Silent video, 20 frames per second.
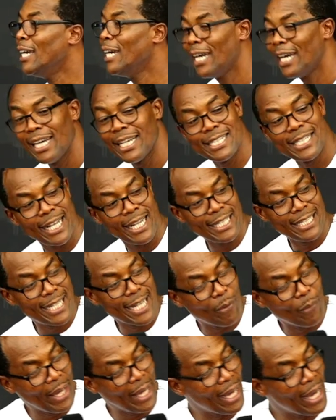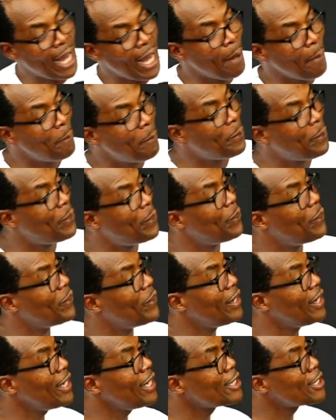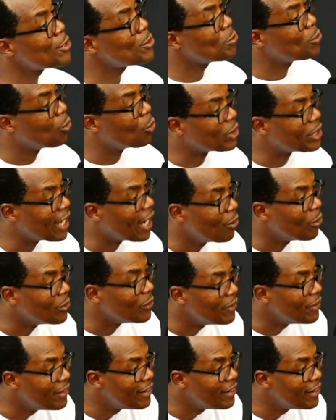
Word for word: He says the way up is to go down.